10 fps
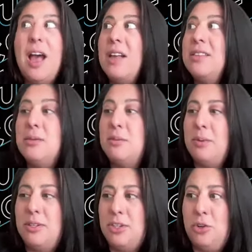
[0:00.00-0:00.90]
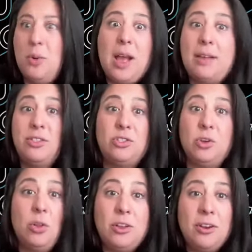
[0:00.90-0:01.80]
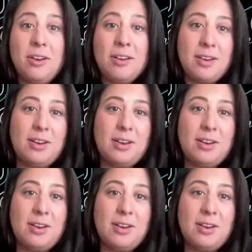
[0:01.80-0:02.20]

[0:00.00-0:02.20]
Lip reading: Ask them about, do you have solar?